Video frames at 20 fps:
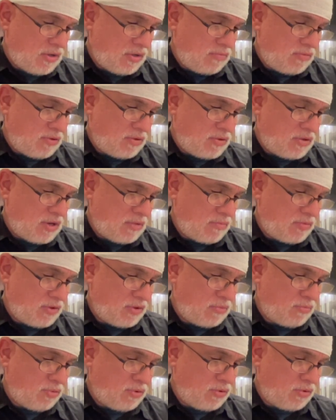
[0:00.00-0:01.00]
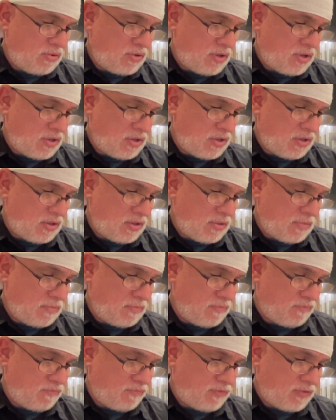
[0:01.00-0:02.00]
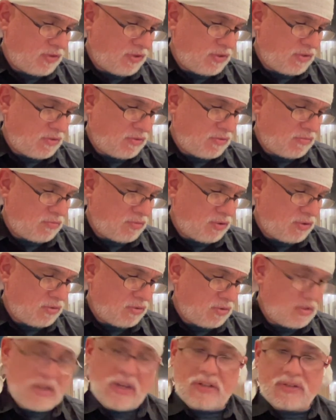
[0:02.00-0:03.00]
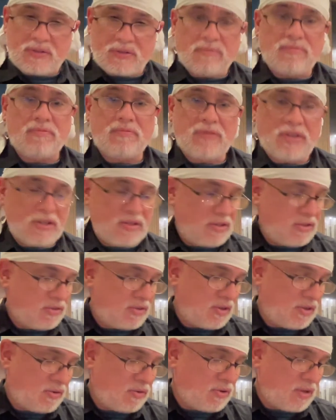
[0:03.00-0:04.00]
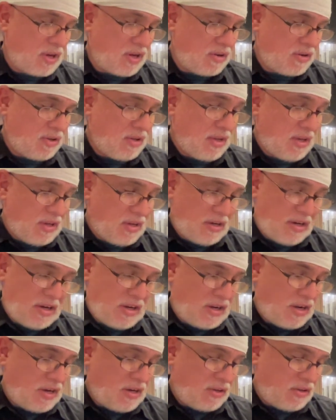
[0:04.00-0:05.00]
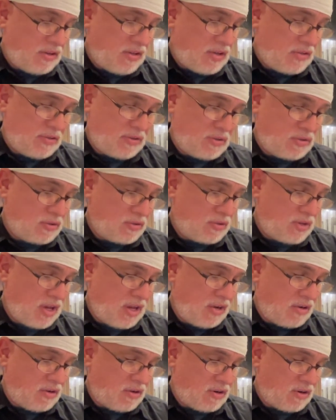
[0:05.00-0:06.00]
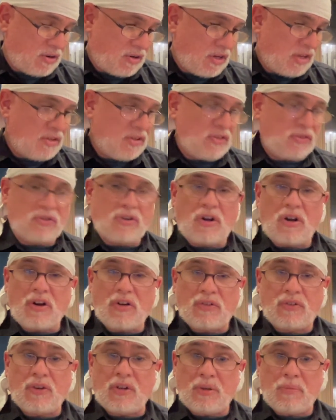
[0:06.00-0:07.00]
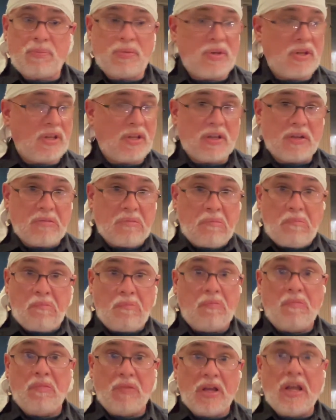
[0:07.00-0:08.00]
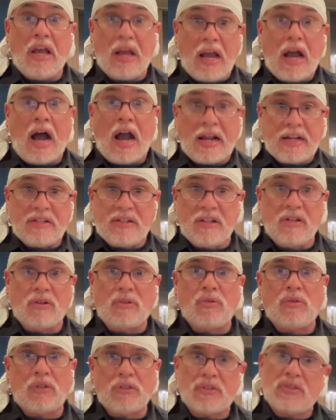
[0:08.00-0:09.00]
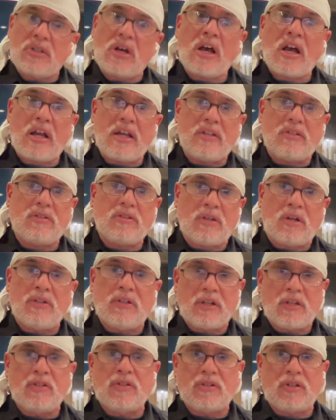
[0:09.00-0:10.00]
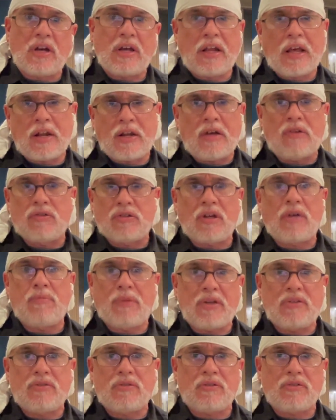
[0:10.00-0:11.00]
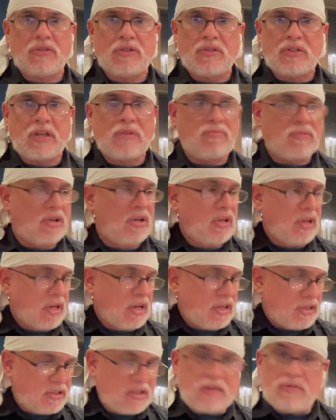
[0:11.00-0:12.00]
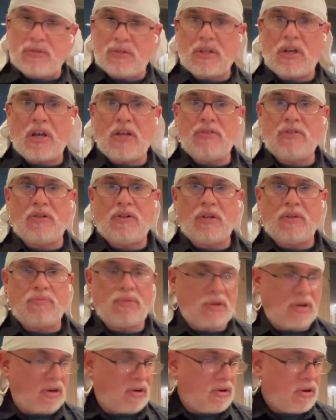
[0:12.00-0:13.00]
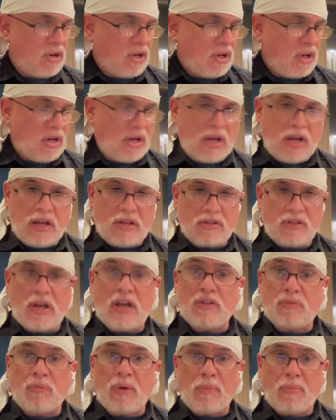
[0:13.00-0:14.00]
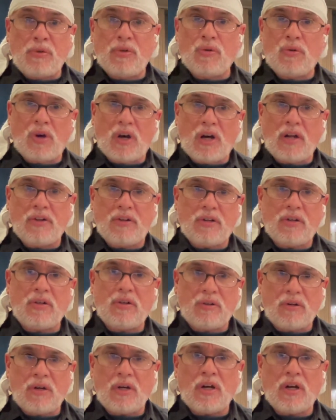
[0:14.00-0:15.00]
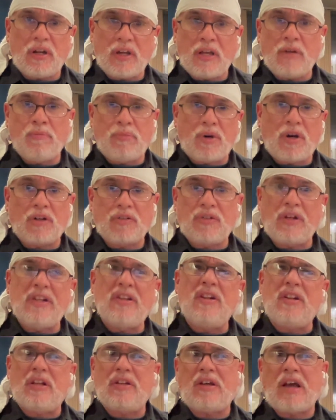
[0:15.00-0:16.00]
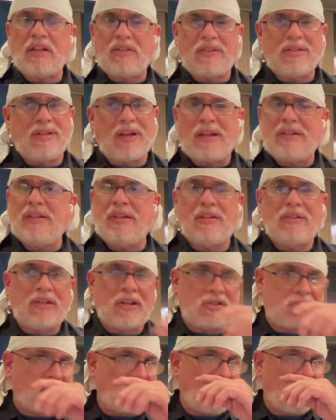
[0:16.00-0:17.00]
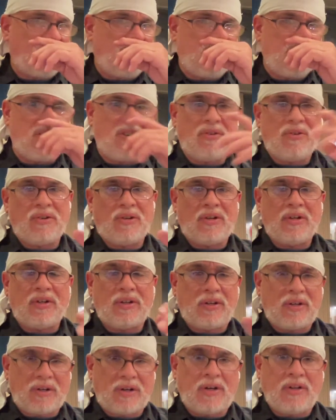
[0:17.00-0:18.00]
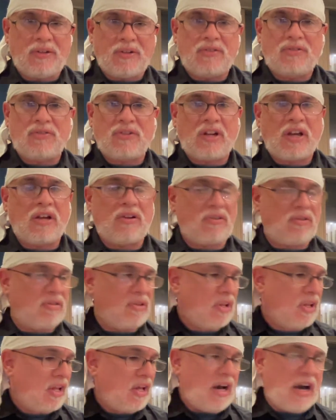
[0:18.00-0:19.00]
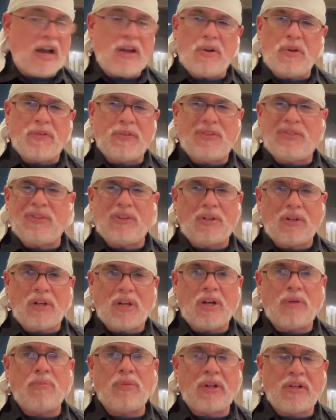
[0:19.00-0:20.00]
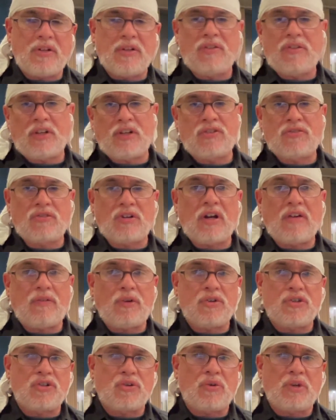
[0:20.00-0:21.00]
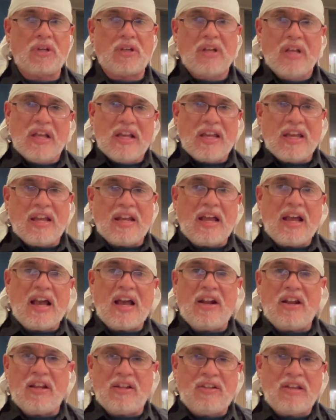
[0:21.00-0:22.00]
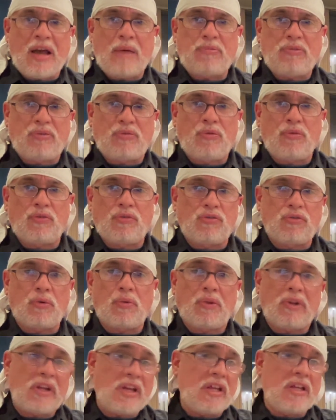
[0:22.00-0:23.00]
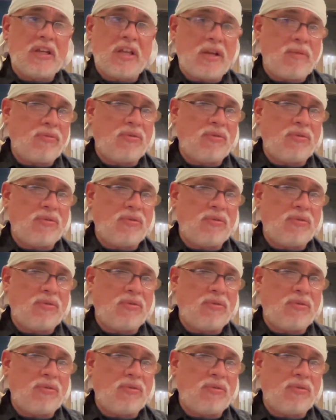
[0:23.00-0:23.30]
Yep, the blue Honda. Yes, he did see it. Okay. That's a good K car. And this car is going to be identical in size on the inside and outside base. It's the same size, Alain Pierre, as my blue Honda inbox. I did a test drive video on this channel. I don't know if it's still up, but I did a test drive. I was showing it had adaptive cruise control with lane keep.